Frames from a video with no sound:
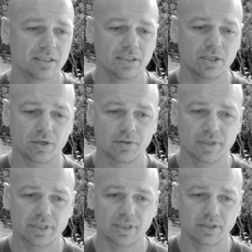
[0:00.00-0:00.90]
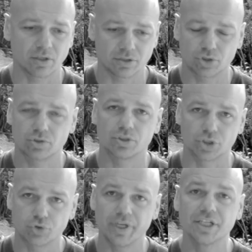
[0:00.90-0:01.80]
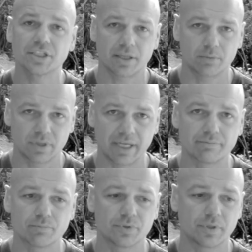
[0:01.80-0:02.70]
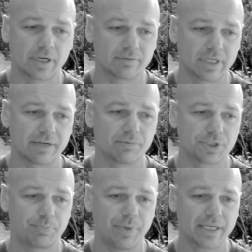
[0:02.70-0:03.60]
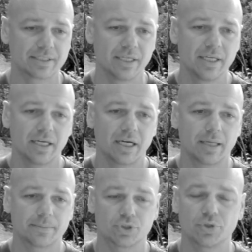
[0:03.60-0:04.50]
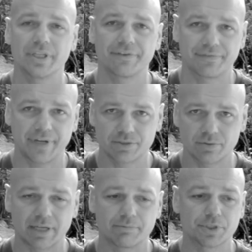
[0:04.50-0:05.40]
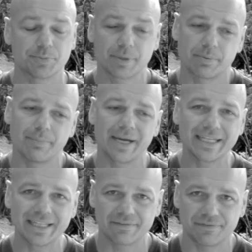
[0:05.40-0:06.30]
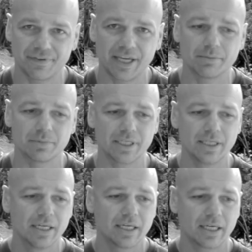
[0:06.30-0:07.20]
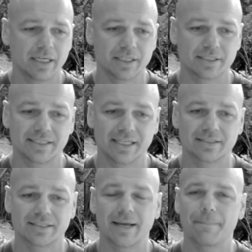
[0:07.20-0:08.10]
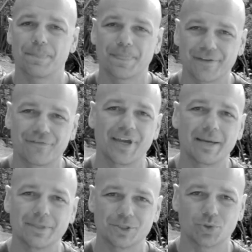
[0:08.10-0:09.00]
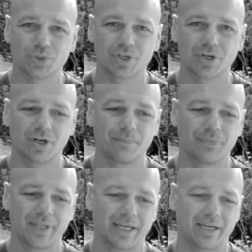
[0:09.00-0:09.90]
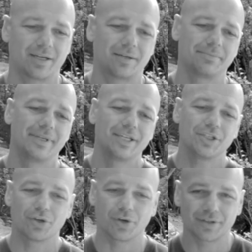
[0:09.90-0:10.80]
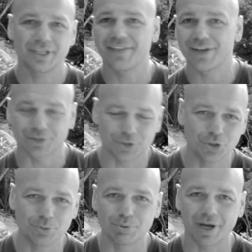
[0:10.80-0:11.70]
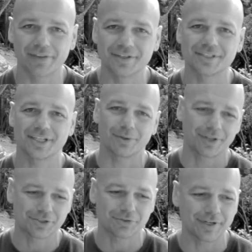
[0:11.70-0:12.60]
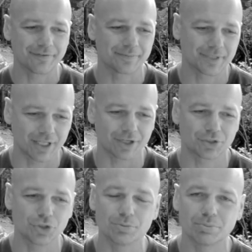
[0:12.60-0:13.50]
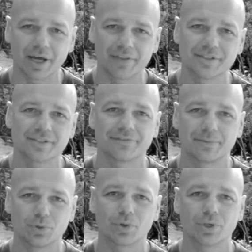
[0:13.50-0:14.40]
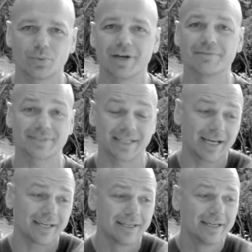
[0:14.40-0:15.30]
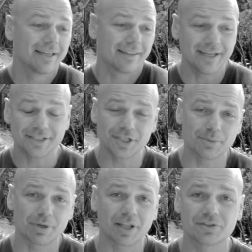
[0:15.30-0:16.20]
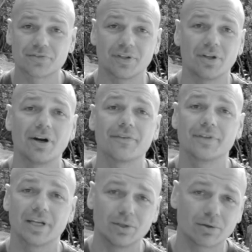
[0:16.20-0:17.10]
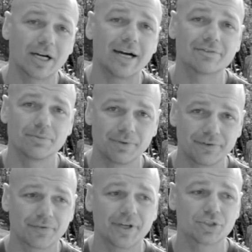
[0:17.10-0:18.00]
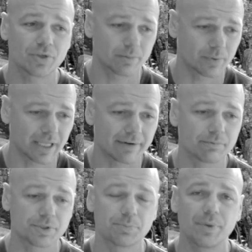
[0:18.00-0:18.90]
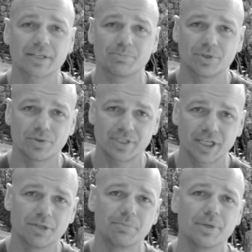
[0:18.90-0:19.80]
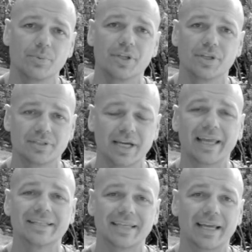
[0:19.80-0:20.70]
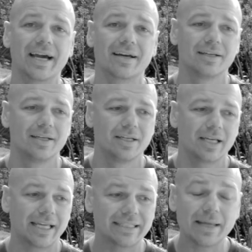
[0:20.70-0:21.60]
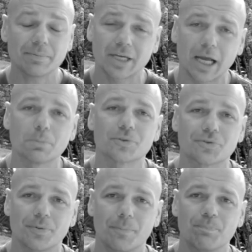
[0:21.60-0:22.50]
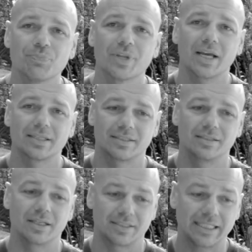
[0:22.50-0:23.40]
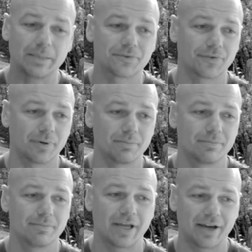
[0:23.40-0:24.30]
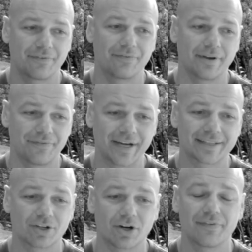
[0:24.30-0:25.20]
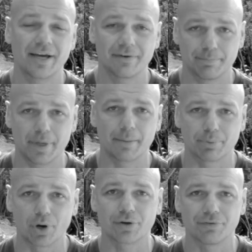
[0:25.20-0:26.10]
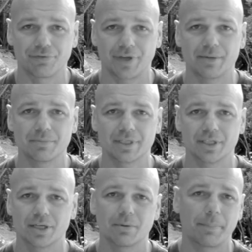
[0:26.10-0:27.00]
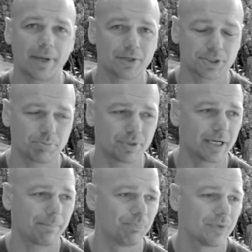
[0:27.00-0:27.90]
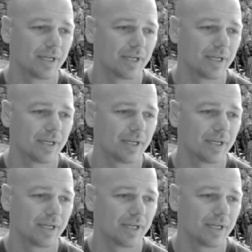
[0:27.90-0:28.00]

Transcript: you know, not to, to treat each other with love, uh, love and respect, um, to treat their friends with love and respect, but mainly their family in a sense that the family is all you got um, you got, you know, they got two brothers, you know, there's three of them, so they got two brothers. And if I'm talking to one, I'm saying, hey, these are your brothers for life, you know, look after them, be friends, treat them with love and respect because they're going to be with you day in, day out. And that comes from, a, uh, a uh, stems from a, a, fact that I've had a, a, broken family. You know, my parents split up